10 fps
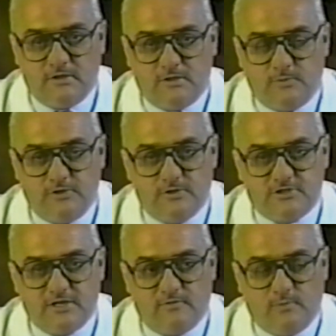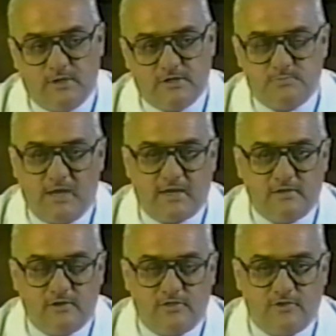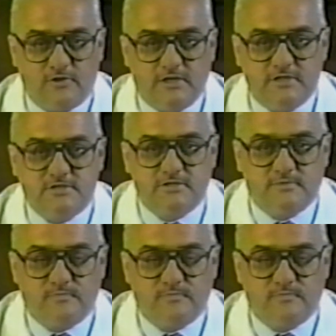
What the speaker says: We do it several ways. Back in the 30s,